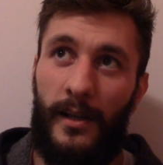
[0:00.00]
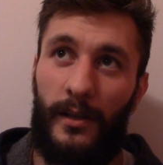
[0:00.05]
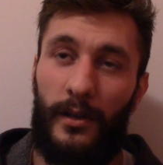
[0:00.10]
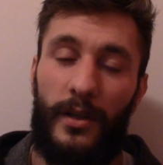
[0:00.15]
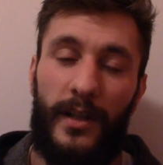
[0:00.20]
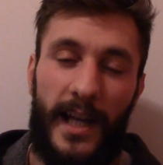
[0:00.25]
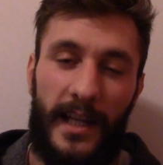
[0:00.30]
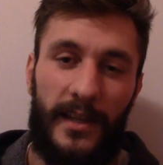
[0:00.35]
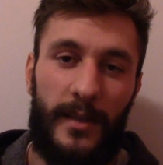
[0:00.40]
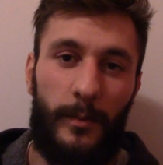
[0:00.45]

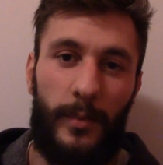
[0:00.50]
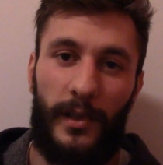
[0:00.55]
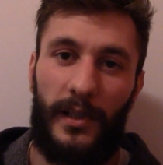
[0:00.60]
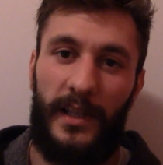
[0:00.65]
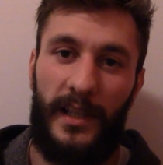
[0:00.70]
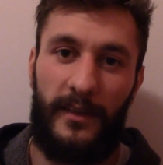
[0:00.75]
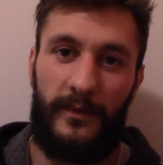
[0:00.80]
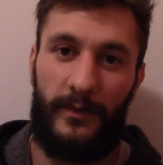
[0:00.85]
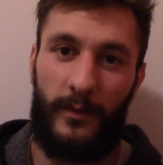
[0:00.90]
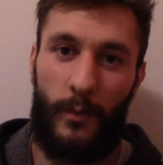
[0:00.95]
Look at the
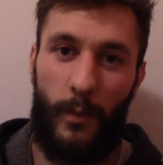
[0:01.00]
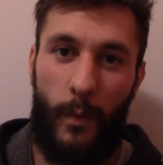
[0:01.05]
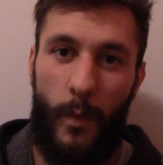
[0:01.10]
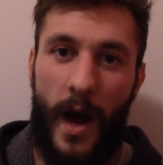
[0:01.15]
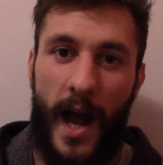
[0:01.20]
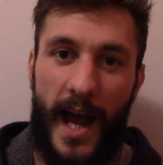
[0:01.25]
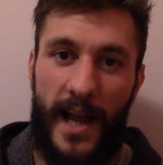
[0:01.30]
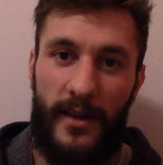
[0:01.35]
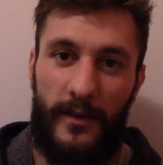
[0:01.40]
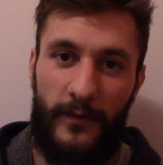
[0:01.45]
belief of
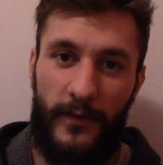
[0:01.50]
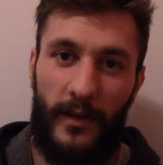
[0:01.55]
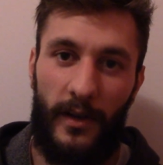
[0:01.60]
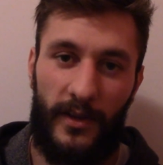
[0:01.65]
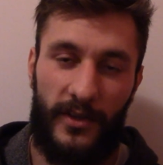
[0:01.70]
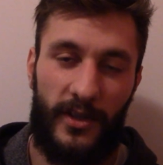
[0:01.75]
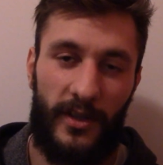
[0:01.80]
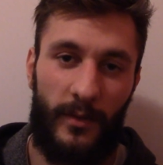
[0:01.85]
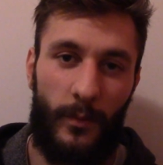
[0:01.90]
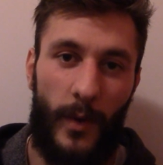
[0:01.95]
why you feel
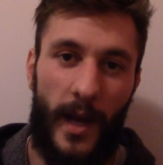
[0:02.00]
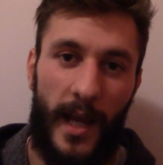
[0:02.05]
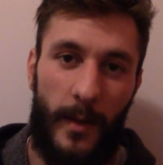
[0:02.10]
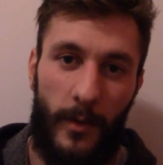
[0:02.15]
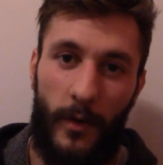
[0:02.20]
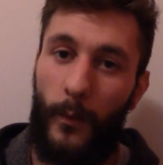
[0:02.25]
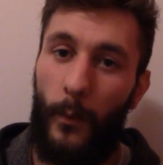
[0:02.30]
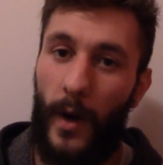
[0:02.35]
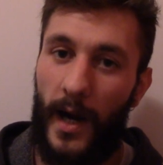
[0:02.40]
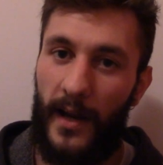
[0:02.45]
a certain way
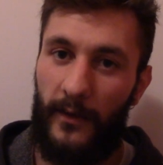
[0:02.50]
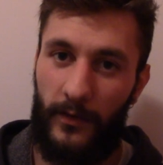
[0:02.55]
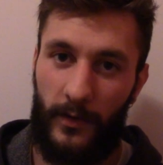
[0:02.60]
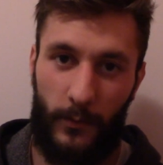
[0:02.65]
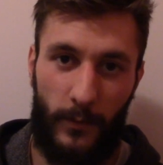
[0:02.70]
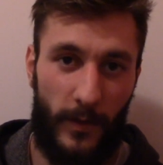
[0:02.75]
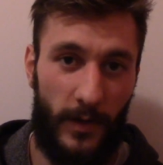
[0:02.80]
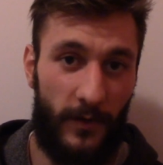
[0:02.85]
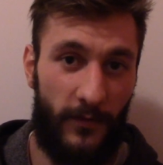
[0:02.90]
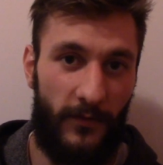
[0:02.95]
about
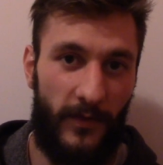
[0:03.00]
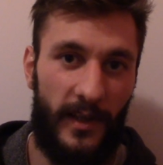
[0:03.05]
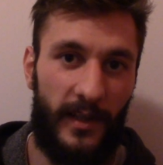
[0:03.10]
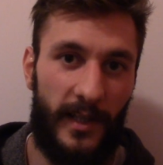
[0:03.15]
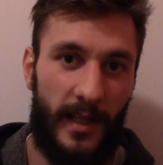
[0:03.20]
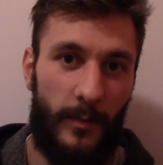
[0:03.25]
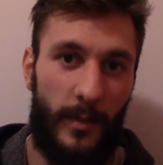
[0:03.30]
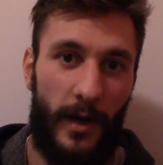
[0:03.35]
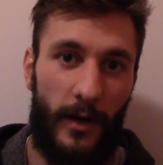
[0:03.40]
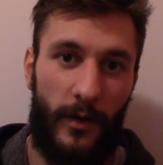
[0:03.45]
whatever you're
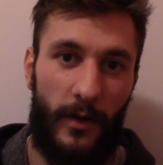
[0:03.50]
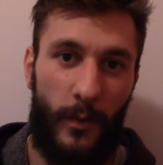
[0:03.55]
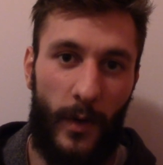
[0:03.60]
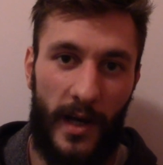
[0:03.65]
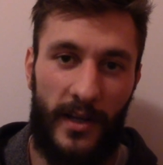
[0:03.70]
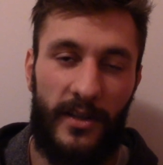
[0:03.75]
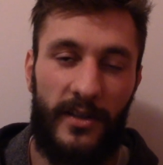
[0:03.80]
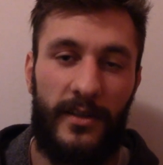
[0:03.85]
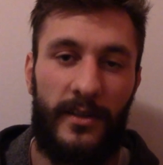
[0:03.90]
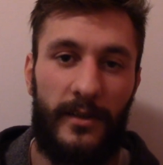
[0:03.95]
feeling about.
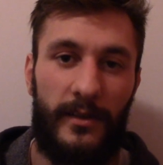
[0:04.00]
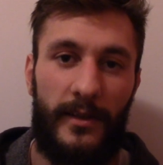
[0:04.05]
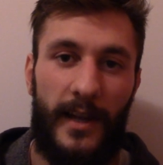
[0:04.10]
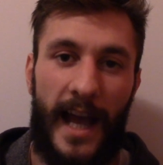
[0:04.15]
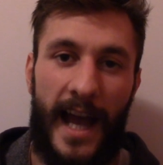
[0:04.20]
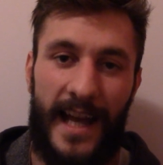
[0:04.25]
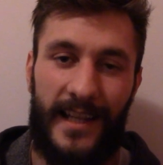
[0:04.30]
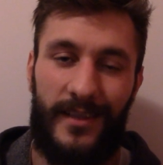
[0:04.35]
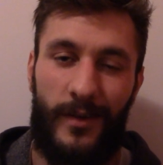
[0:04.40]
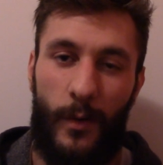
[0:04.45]

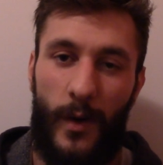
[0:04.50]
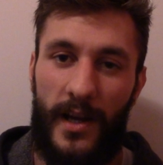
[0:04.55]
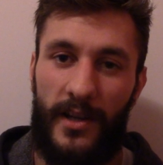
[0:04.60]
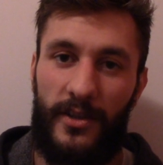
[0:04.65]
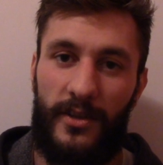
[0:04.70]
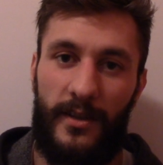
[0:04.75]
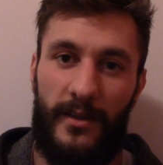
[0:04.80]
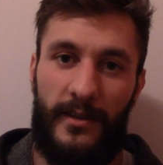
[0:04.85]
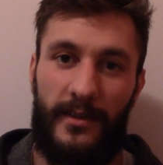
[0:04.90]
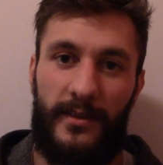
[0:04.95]
Ask
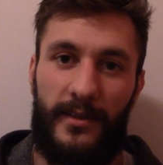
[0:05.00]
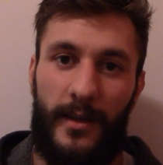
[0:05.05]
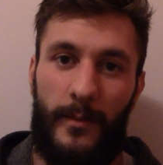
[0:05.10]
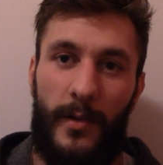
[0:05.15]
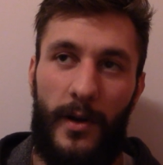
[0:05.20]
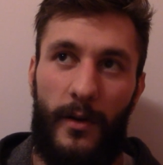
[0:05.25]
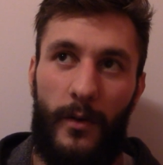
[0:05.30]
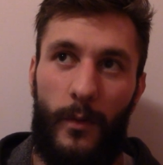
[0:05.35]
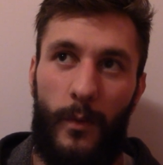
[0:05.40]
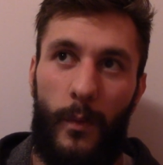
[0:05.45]
questions
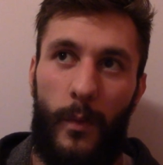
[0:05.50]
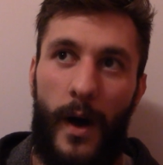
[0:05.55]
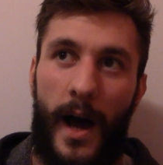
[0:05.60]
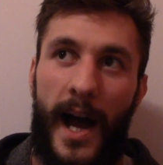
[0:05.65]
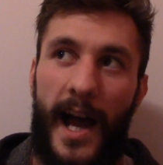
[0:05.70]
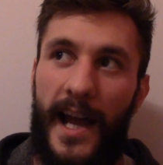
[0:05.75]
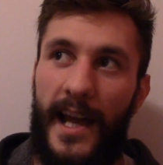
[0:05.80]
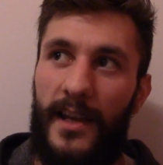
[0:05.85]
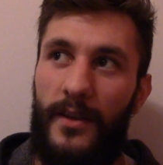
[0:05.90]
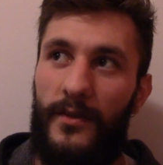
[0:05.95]
about
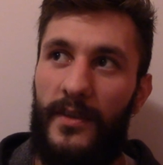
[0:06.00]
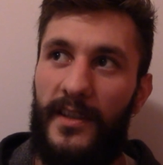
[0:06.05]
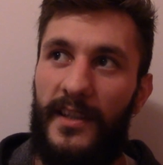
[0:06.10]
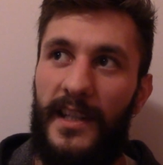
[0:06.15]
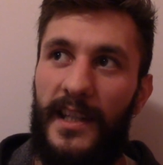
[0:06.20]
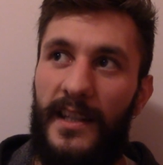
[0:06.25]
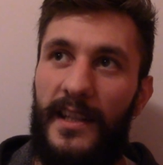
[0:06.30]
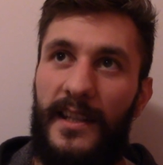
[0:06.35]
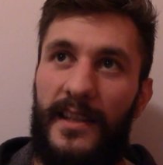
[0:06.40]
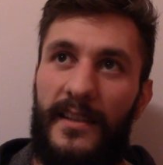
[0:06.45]
why you
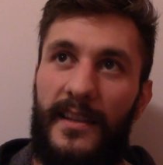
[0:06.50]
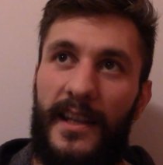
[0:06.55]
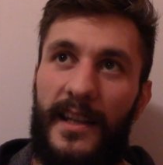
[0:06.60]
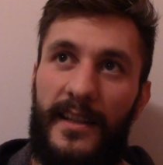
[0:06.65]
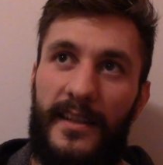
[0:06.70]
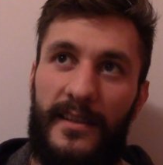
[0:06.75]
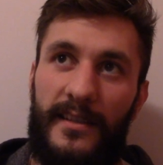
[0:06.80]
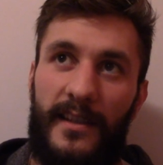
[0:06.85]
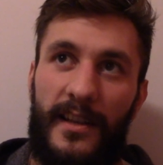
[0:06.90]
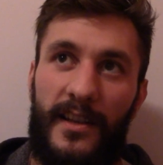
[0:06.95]
see these
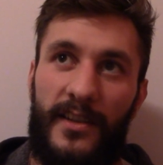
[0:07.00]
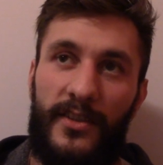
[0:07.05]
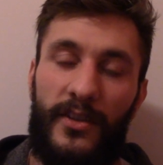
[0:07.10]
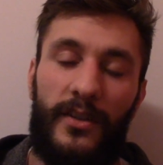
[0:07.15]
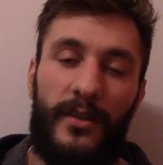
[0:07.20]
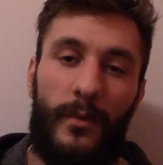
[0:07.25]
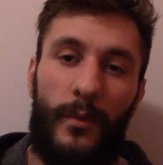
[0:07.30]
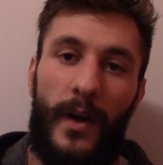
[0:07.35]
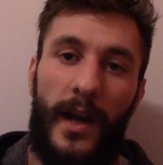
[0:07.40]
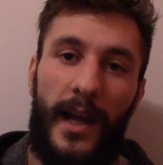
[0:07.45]
things a
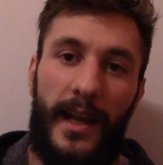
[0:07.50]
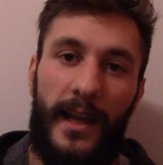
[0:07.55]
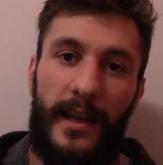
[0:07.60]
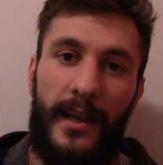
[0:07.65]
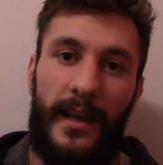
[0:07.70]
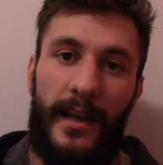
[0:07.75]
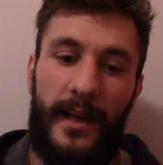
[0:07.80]
certain way.